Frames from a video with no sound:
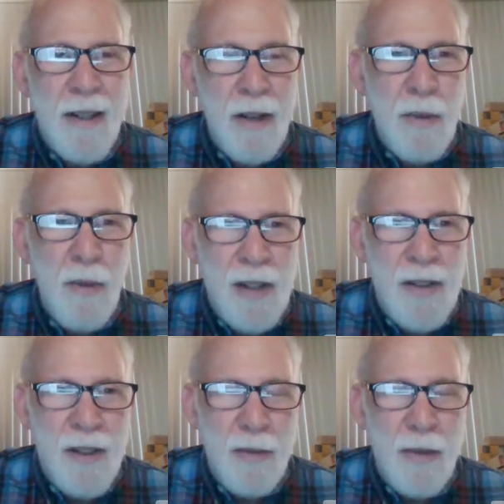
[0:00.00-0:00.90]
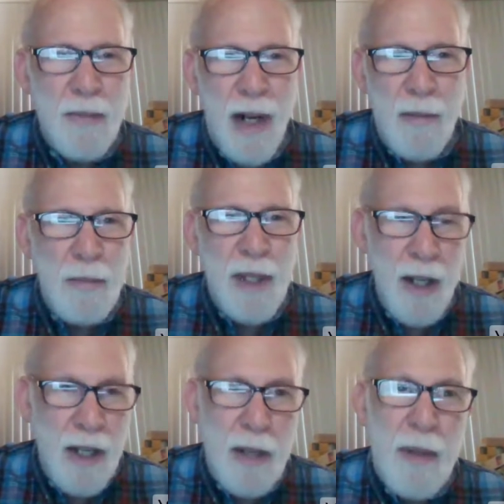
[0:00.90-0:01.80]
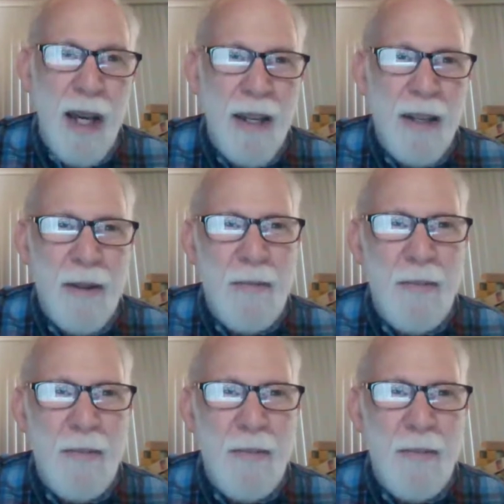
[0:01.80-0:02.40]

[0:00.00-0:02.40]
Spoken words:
Otherwise, it would probably be on eBay.